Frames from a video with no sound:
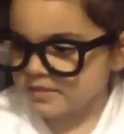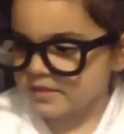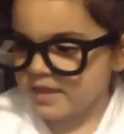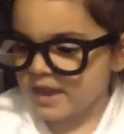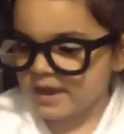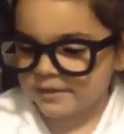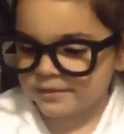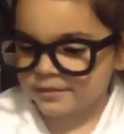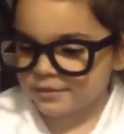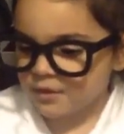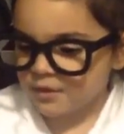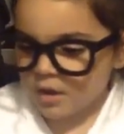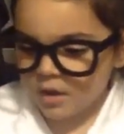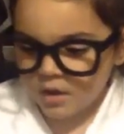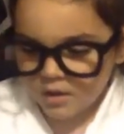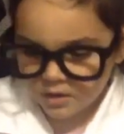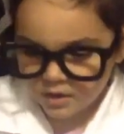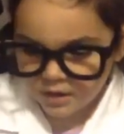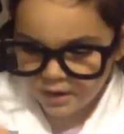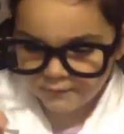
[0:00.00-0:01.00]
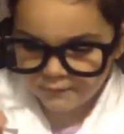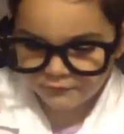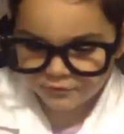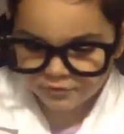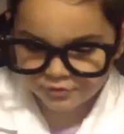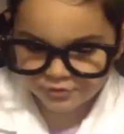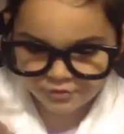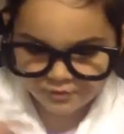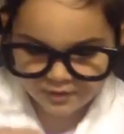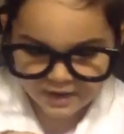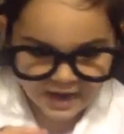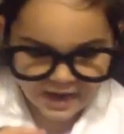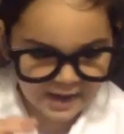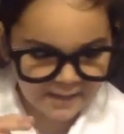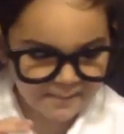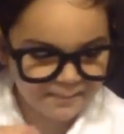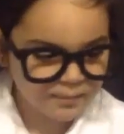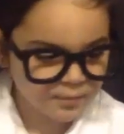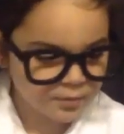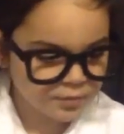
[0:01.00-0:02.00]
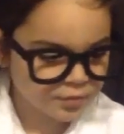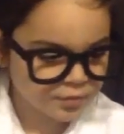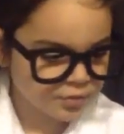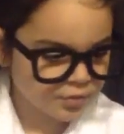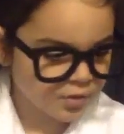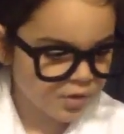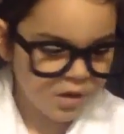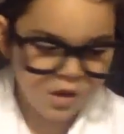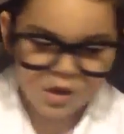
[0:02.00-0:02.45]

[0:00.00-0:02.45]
Next, cover your apples